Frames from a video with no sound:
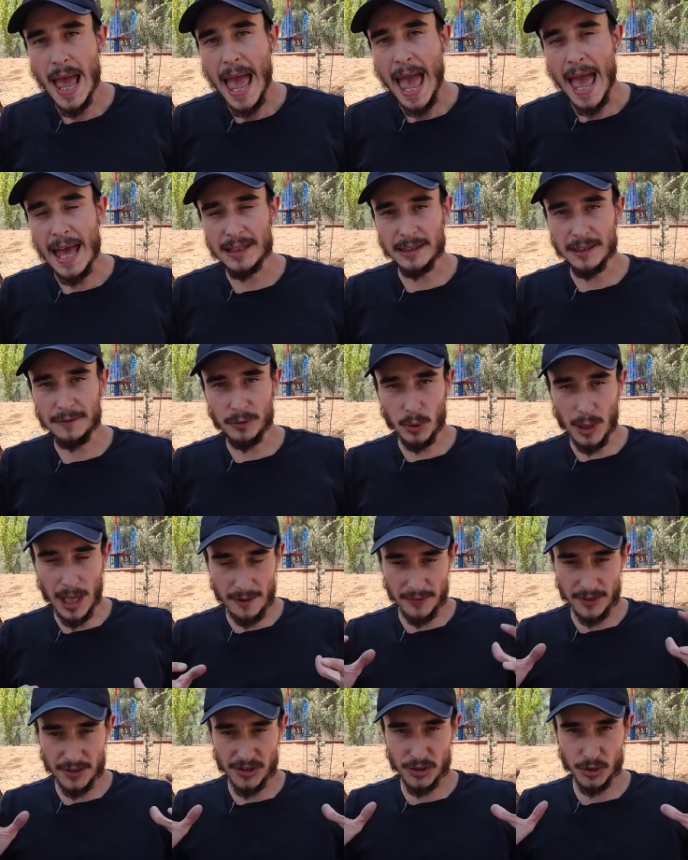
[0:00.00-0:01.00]
And if you
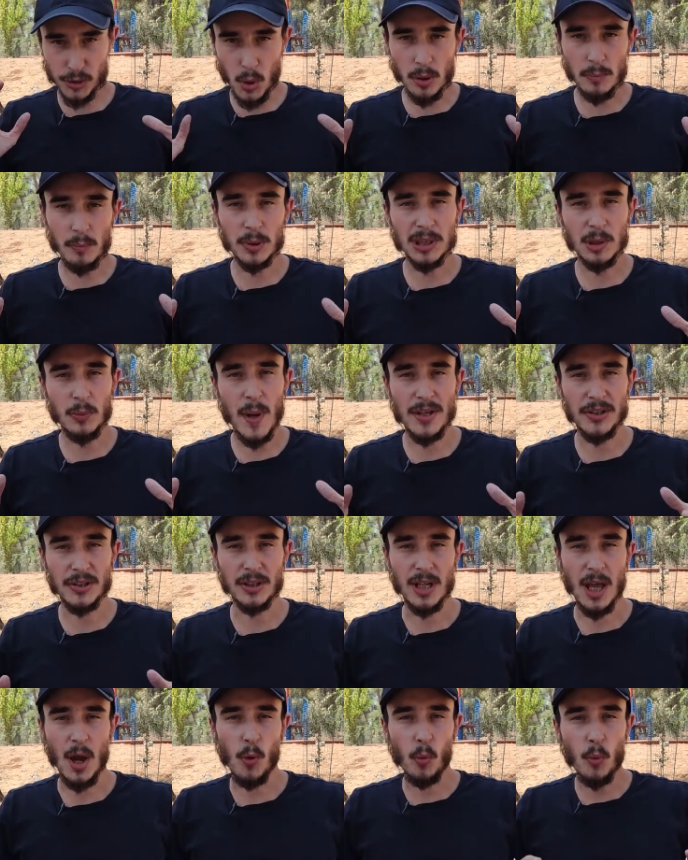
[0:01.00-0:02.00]
have a strong
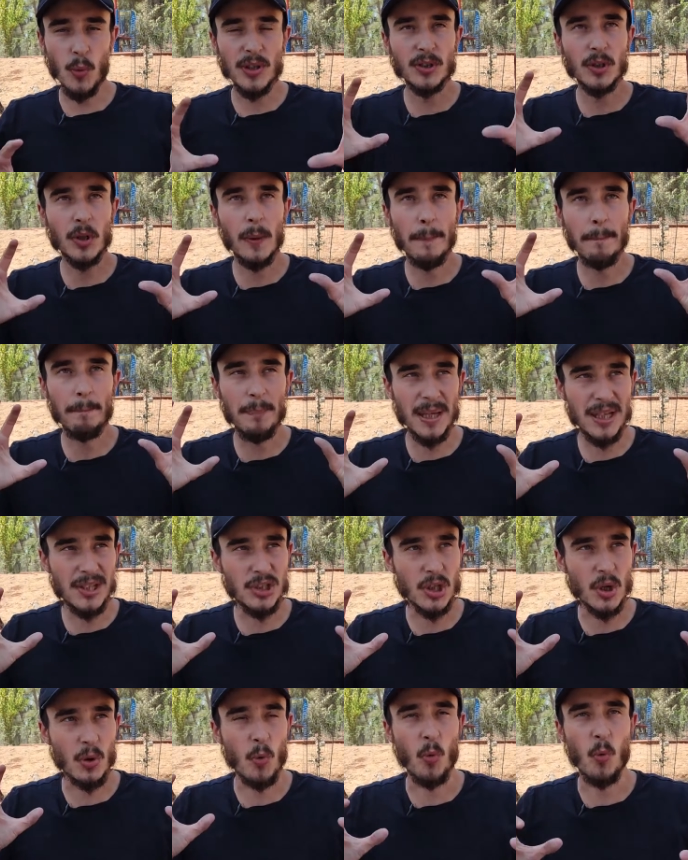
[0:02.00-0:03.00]
motivation, a visual
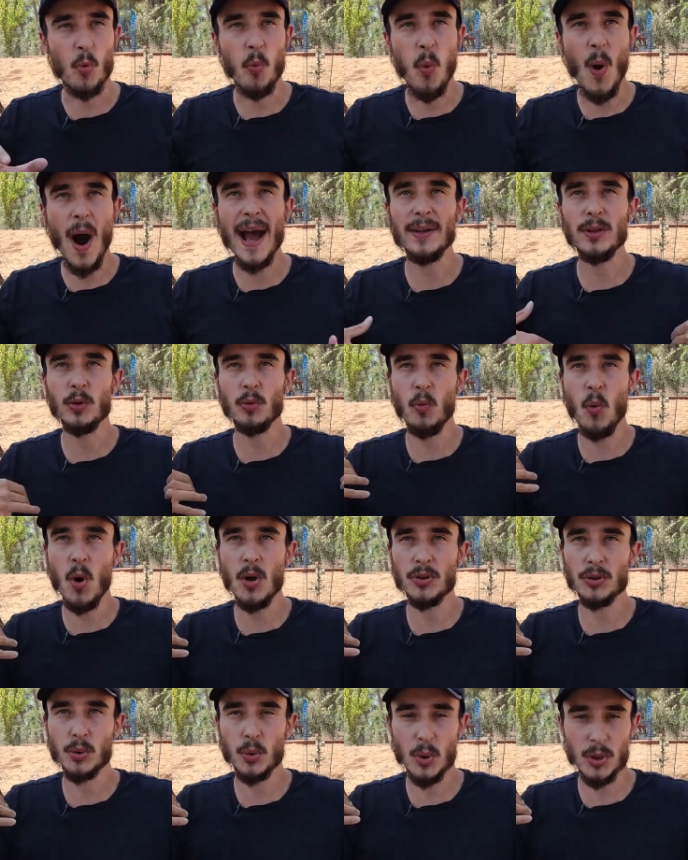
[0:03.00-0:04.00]
picture why you
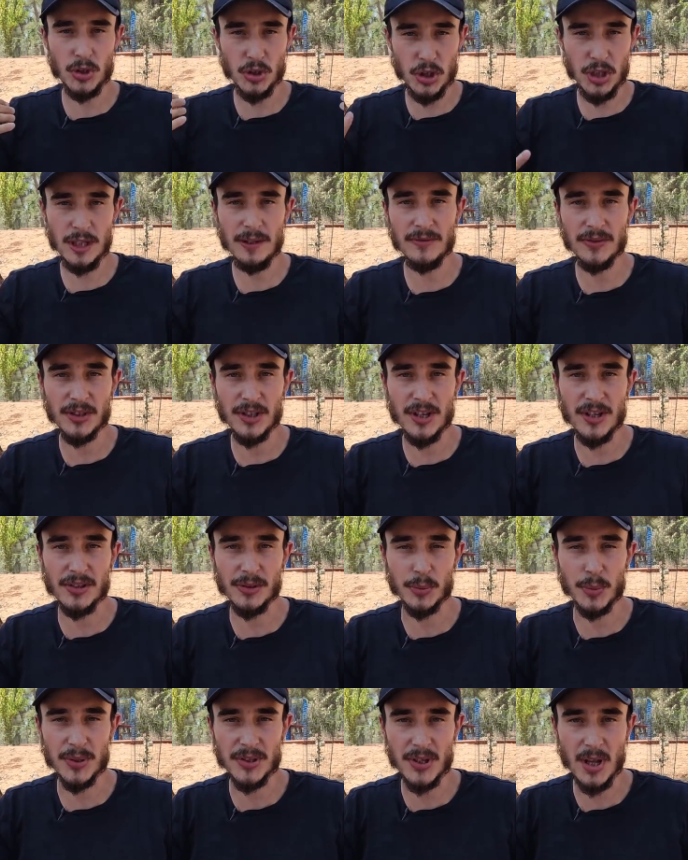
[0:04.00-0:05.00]
want to achieve these
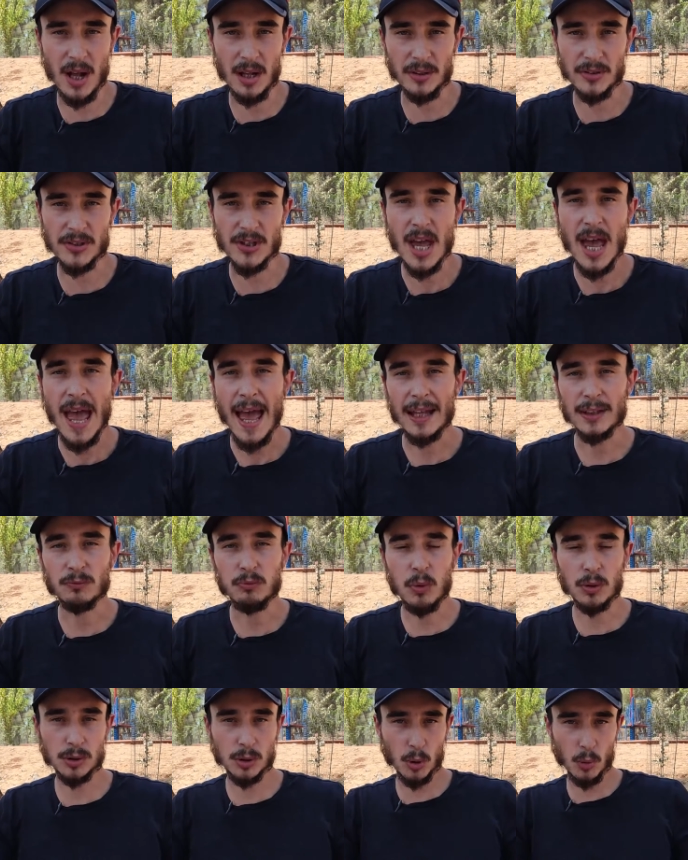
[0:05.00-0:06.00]
results and
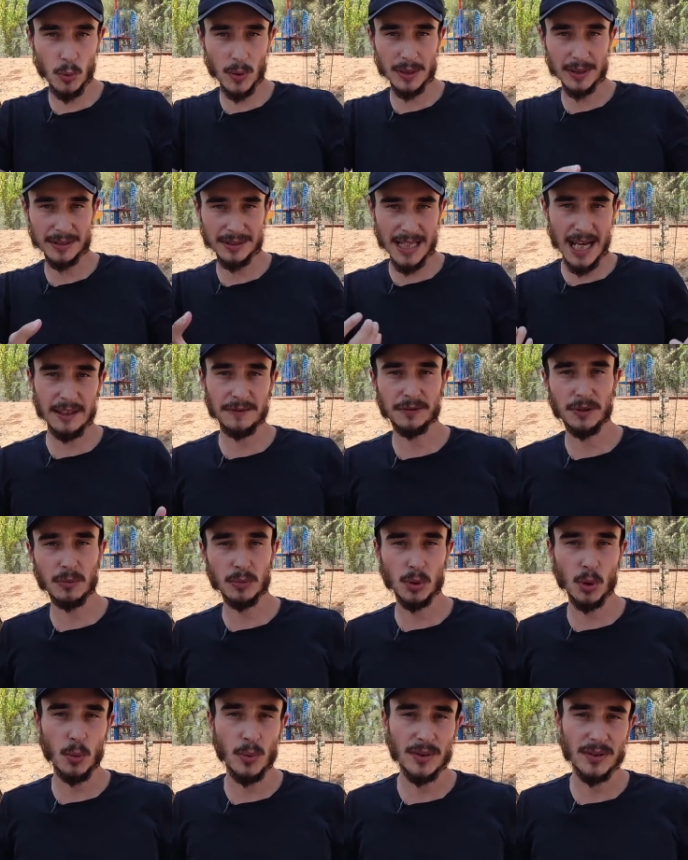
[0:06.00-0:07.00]
what you will get from
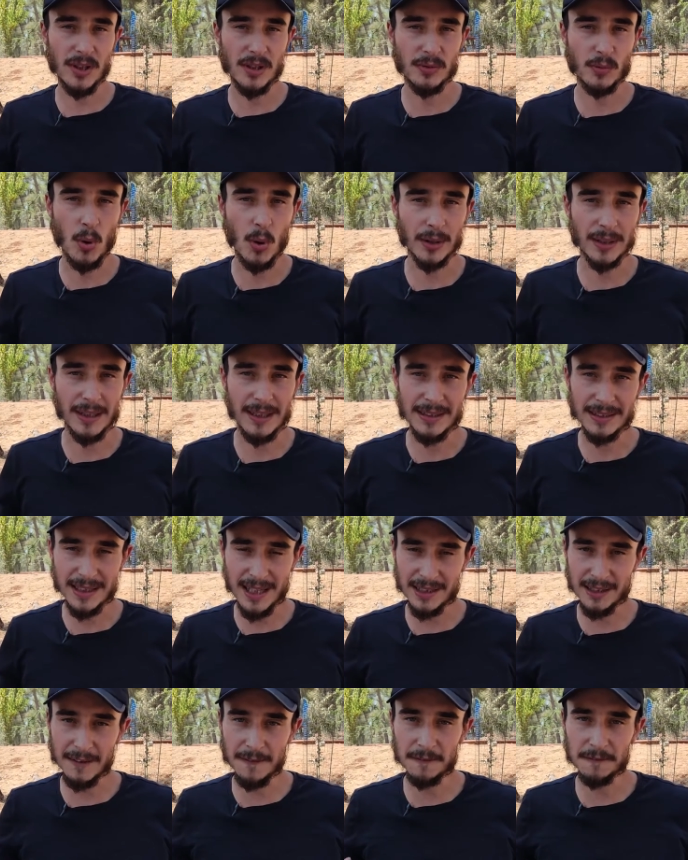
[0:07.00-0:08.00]
doing this work, it
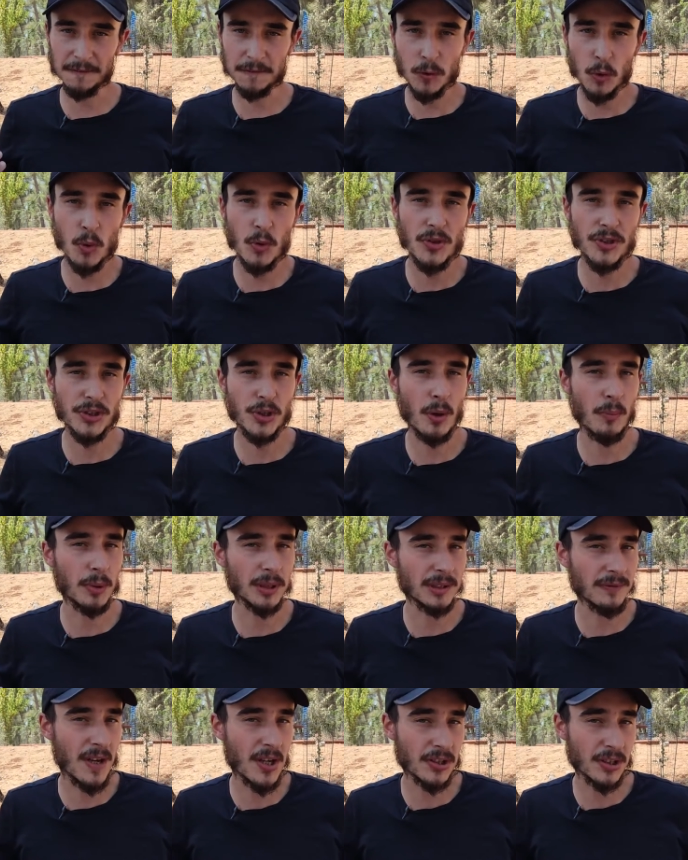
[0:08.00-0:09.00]
can influence your
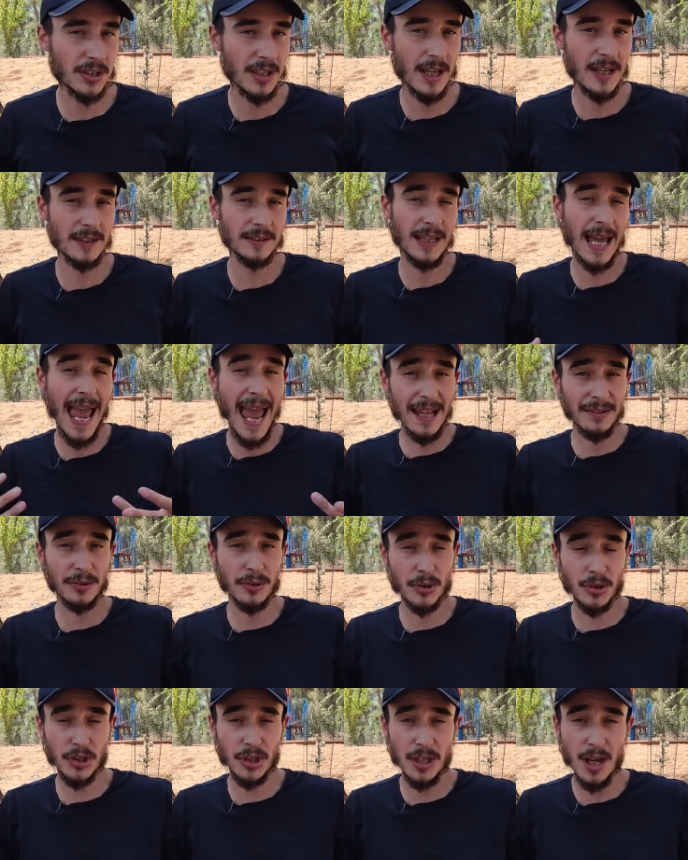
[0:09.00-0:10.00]
motivation and
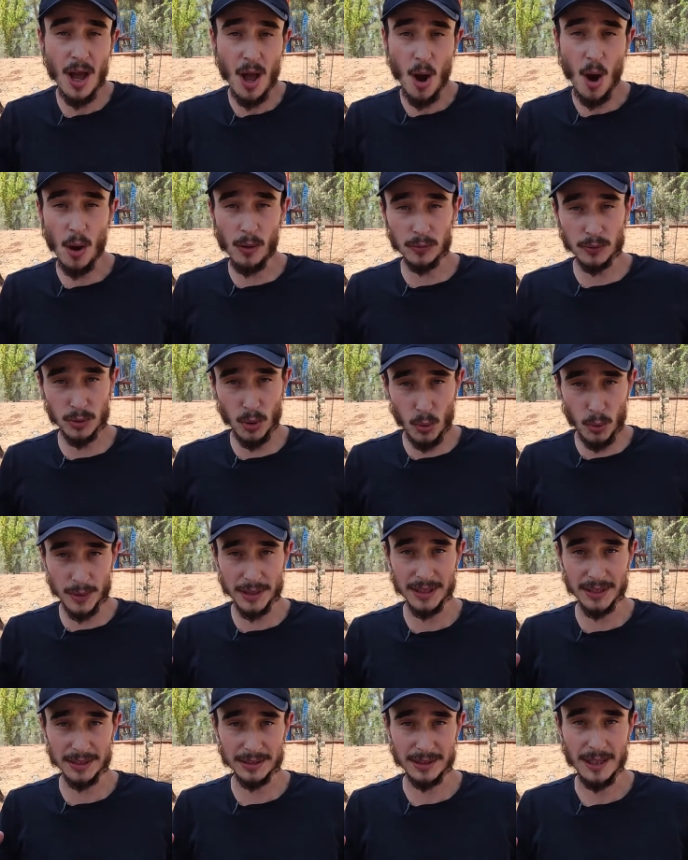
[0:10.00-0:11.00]
energy of doing
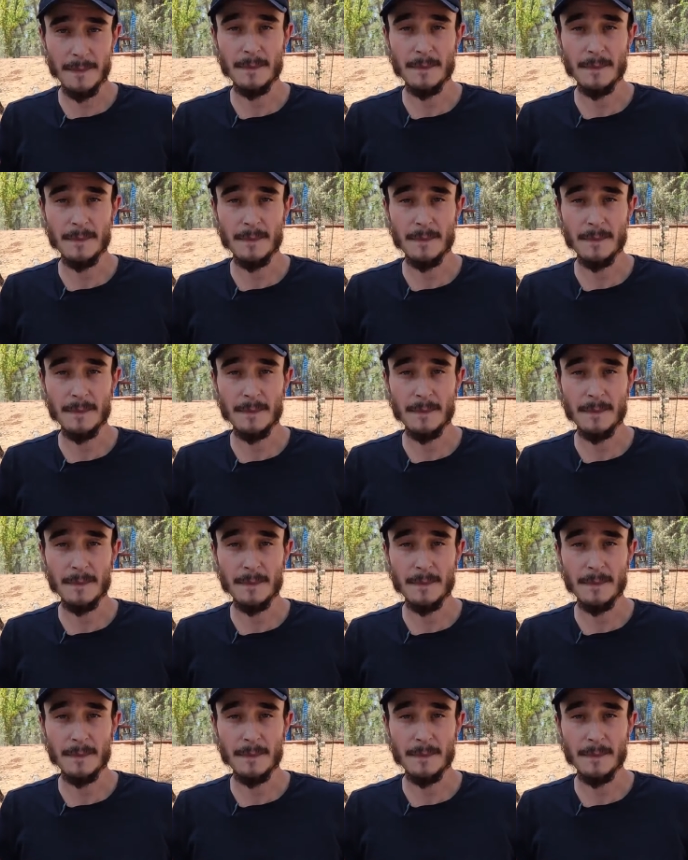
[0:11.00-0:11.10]
it.